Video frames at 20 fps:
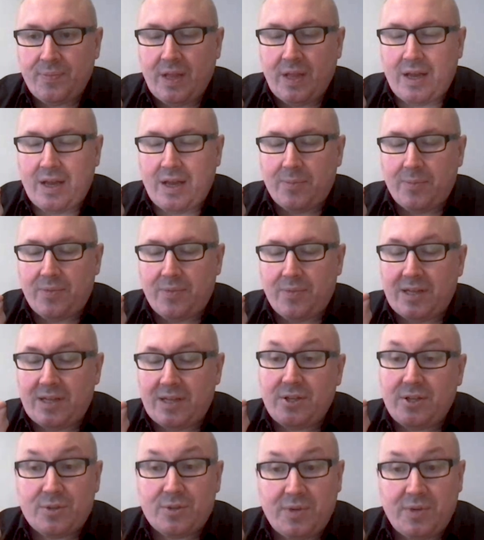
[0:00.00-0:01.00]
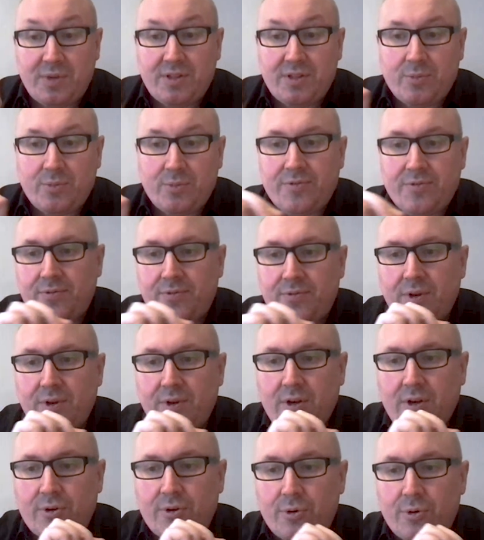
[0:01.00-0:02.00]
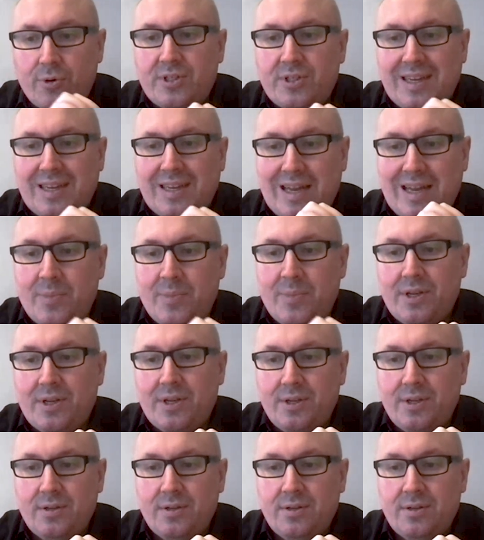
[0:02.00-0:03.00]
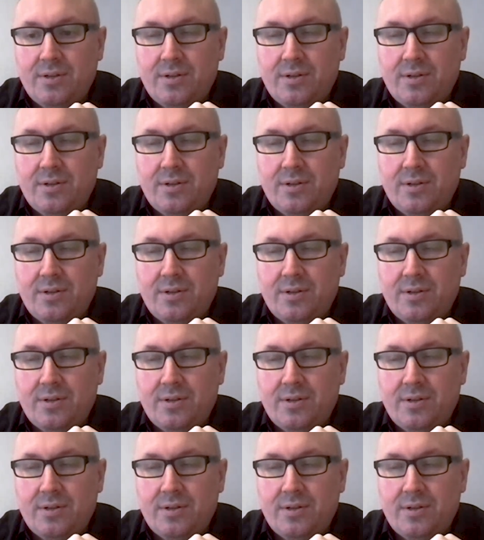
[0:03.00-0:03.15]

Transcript: That doesn't mean that we've grossly limited